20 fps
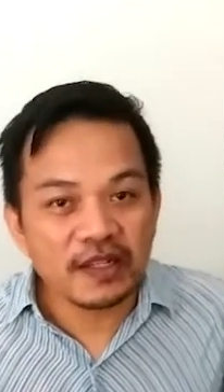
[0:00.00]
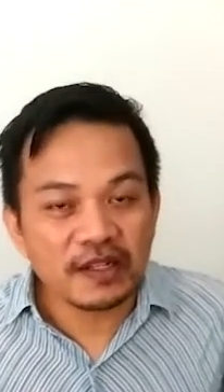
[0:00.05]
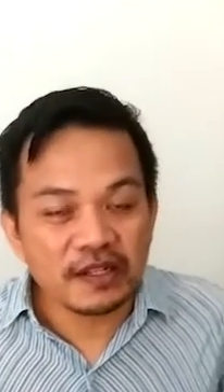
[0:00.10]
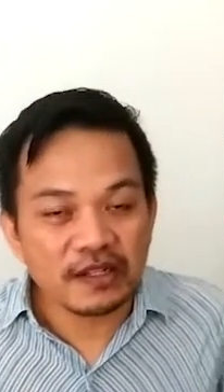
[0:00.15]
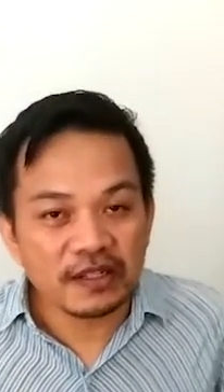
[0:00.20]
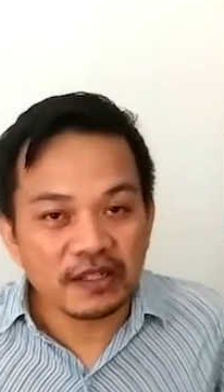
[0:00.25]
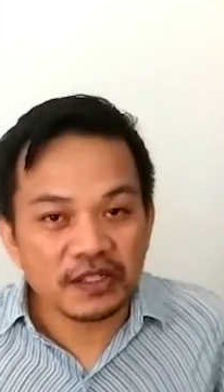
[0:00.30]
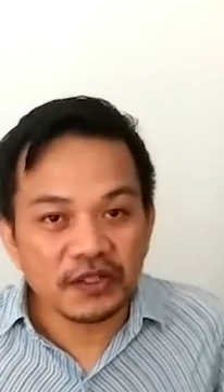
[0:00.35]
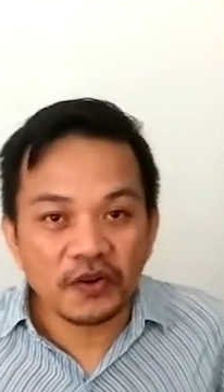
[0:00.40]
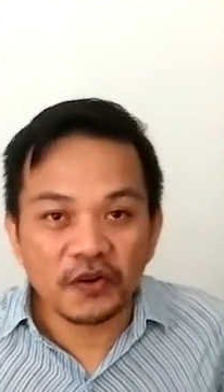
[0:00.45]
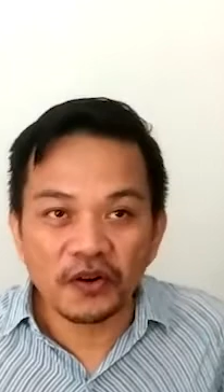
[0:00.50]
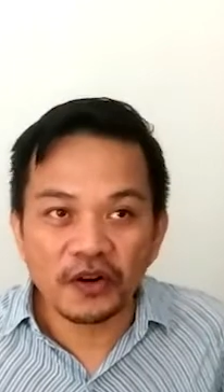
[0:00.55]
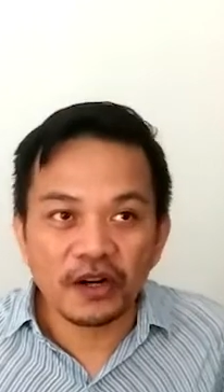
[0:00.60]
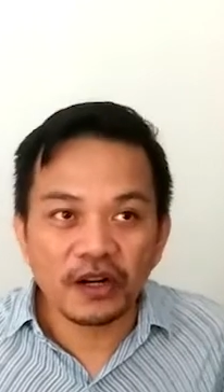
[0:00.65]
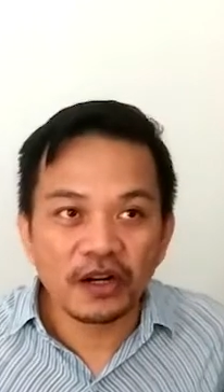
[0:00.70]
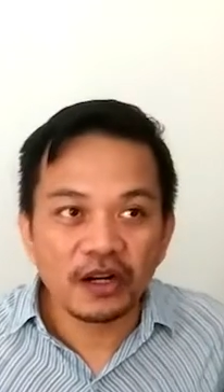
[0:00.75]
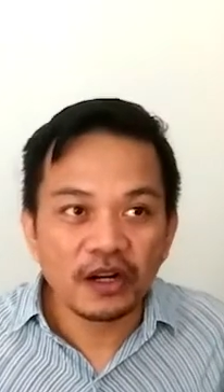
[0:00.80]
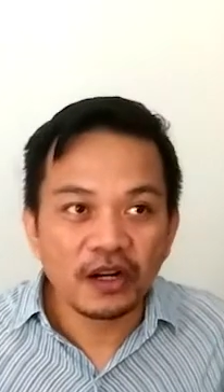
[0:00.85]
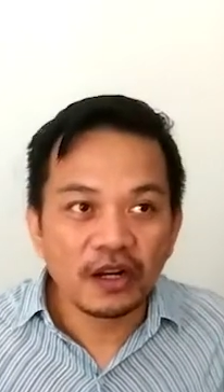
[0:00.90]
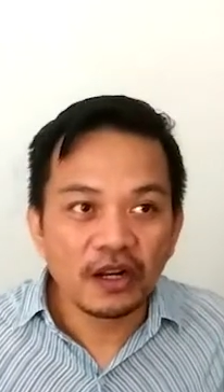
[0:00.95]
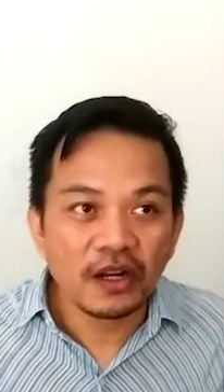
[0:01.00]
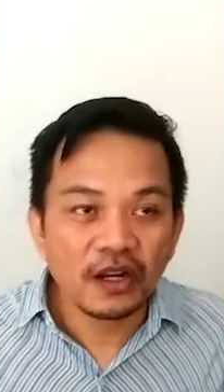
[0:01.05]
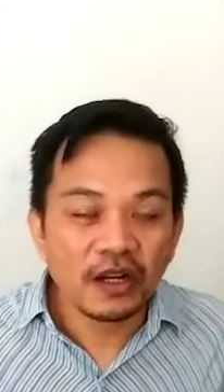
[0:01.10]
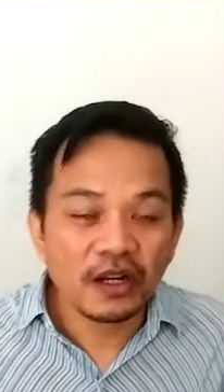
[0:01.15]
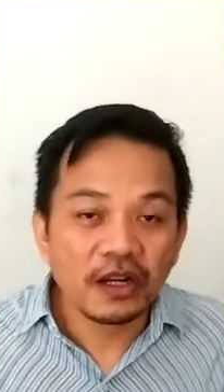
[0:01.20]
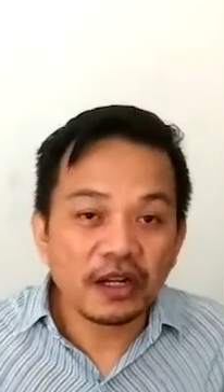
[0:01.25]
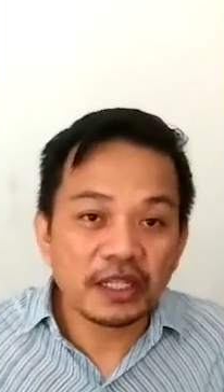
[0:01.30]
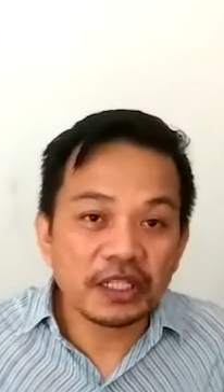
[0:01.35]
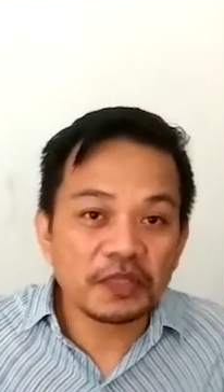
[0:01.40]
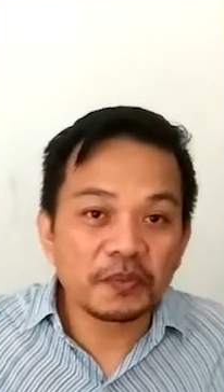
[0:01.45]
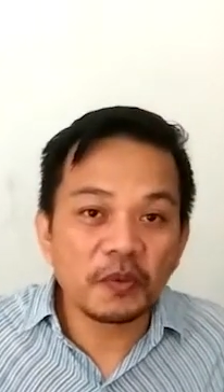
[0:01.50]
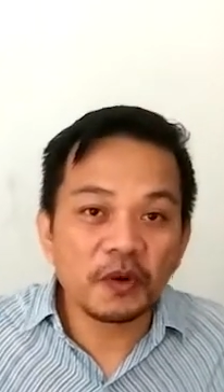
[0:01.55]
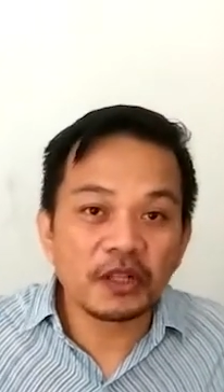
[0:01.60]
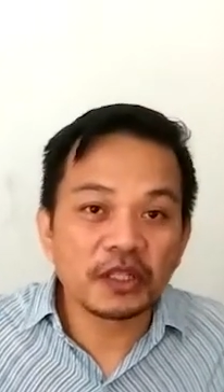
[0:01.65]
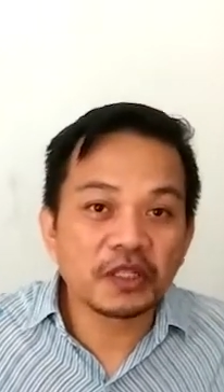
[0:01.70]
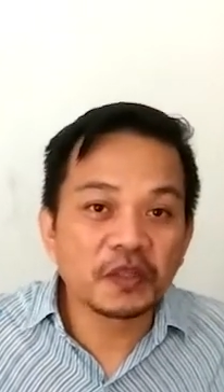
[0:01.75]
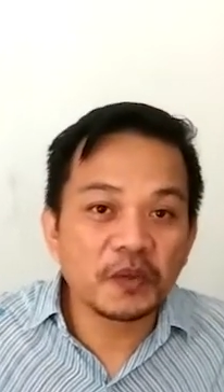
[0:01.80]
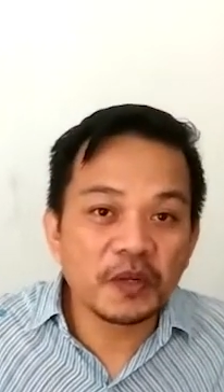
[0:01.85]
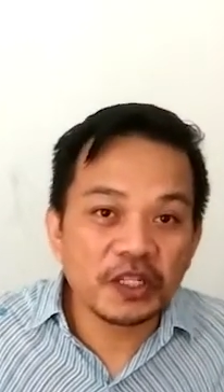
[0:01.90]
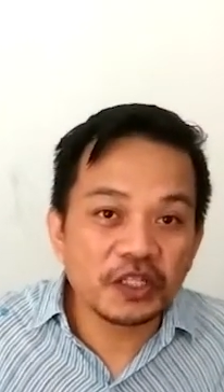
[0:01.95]
ears or a
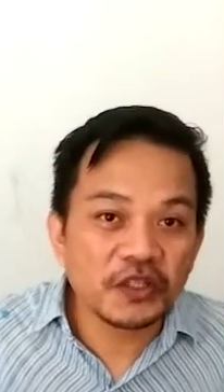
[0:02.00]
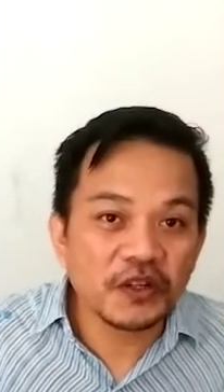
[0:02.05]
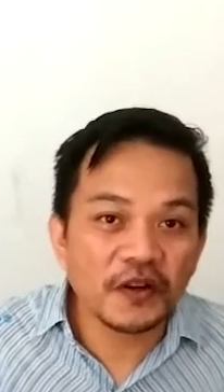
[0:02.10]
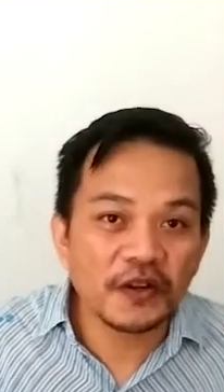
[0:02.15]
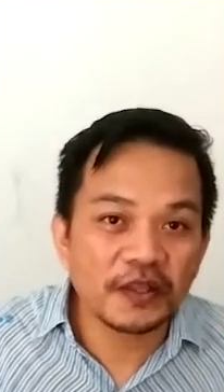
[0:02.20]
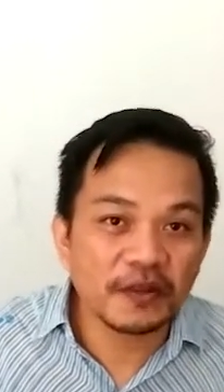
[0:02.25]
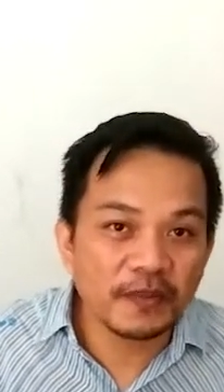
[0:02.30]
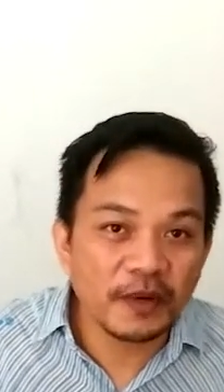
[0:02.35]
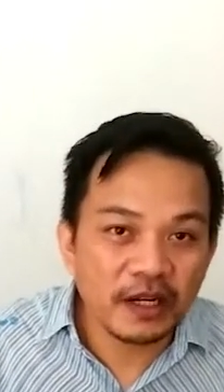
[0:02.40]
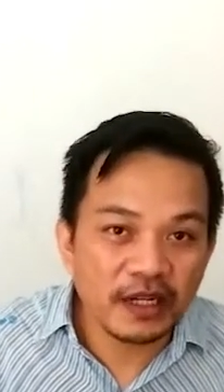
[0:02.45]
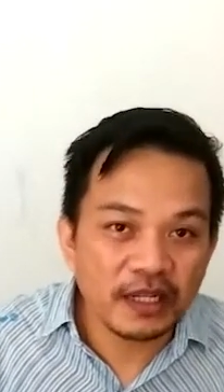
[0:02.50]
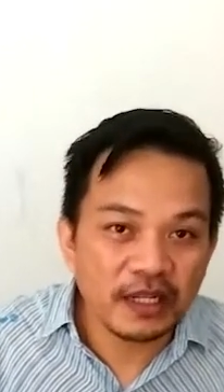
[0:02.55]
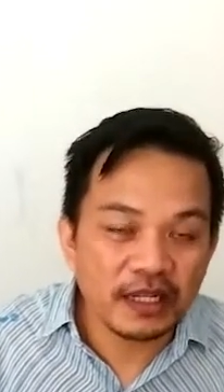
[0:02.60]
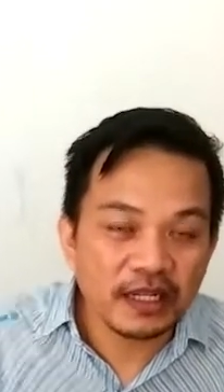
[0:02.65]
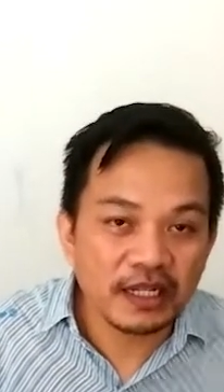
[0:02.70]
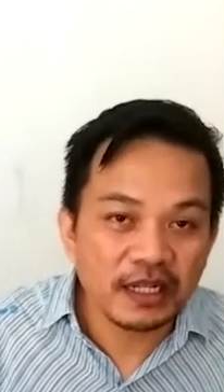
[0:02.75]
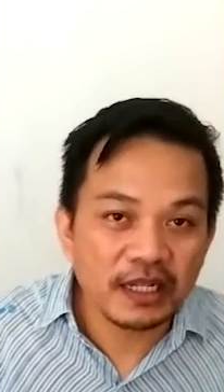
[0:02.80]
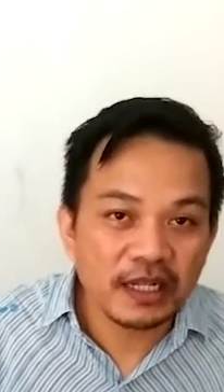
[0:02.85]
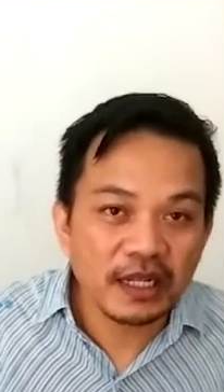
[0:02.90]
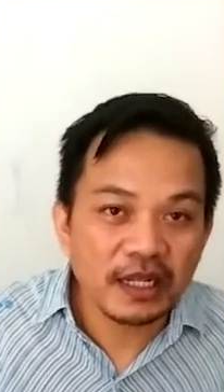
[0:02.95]
small twitch on the body.